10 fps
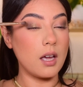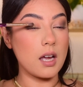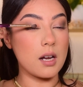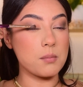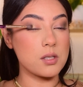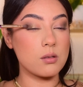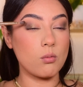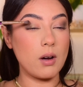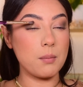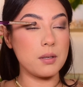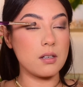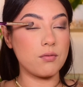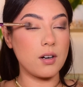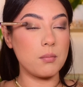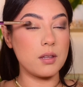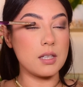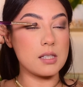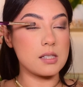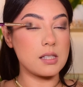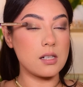And I'm swiping from the
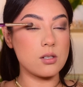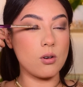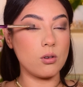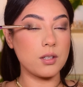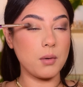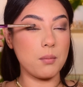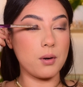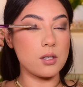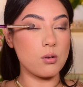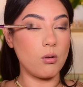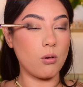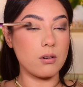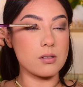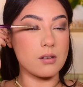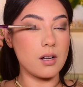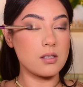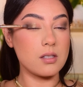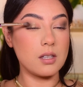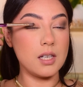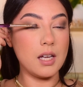center, holding my brush
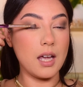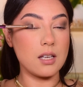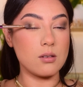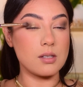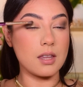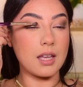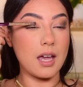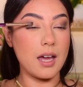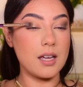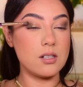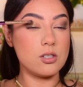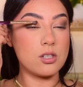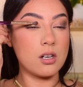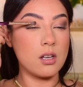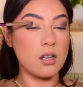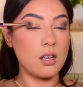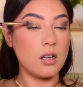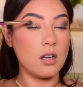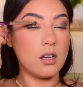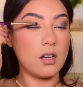horizontally and using the edge,
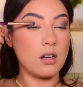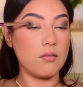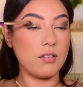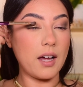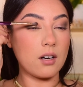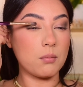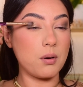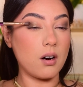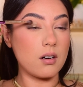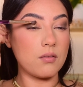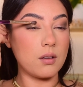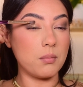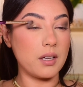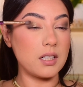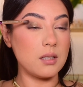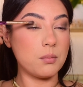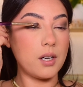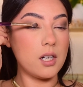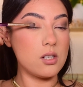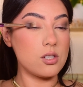flatter part of the blending
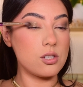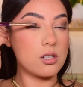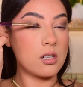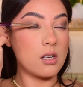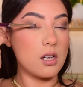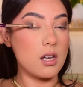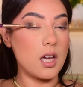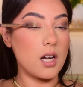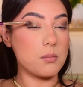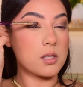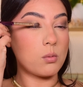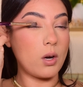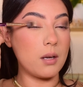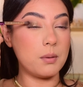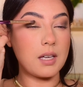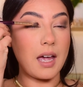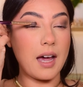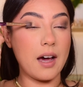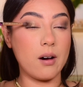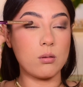brush, and I'm swiping
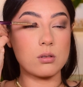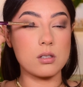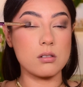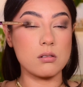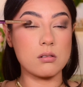out.